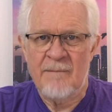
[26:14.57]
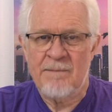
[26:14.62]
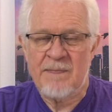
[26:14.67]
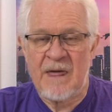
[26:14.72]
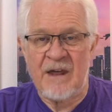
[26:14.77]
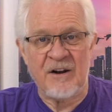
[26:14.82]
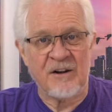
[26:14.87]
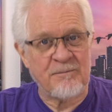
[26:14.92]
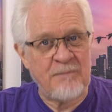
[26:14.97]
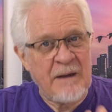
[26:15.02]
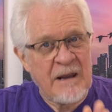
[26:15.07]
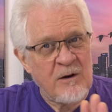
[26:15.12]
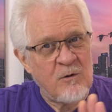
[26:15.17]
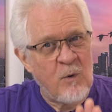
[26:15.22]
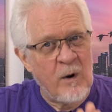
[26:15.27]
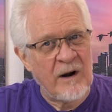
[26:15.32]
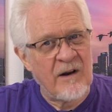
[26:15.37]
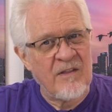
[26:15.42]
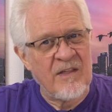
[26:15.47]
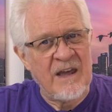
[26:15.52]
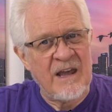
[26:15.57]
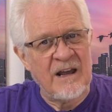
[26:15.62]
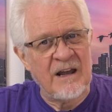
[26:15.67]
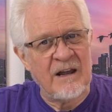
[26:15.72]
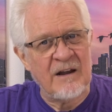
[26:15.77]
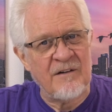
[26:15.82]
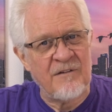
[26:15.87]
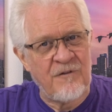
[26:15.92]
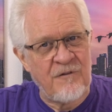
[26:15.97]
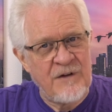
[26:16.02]
and it's been one of
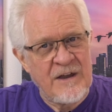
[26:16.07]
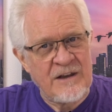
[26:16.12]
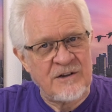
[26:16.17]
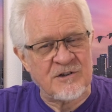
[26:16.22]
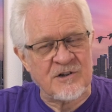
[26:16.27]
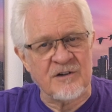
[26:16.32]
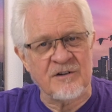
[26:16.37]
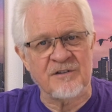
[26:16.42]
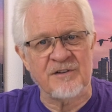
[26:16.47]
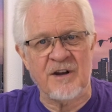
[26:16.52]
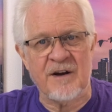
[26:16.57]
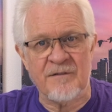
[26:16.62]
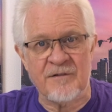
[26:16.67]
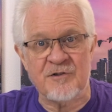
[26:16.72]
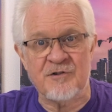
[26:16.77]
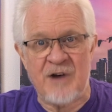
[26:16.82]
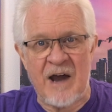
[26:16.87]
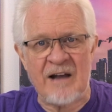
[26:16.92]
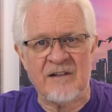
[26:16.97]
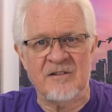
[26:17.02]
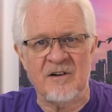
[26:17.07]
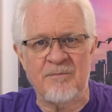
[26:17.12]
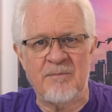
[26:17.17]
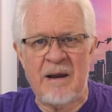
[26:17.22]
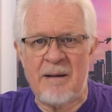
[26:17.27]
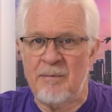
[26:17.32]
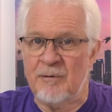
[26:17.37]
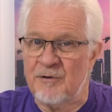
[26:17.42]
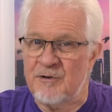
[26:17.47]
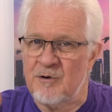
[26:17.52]
the features that have attracted
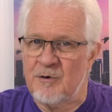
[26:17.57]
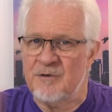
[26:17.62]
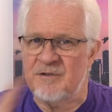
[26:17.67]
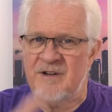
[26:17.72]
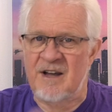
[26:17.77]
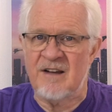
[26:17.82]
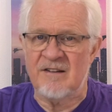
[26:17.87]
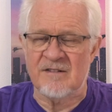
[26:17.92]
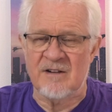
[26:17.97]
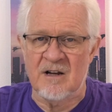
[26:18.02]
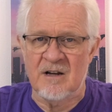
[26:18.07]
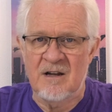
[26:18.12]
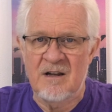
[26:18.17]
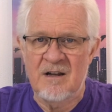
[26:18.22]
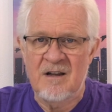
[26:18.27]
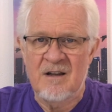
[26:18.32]
people to a Tesla.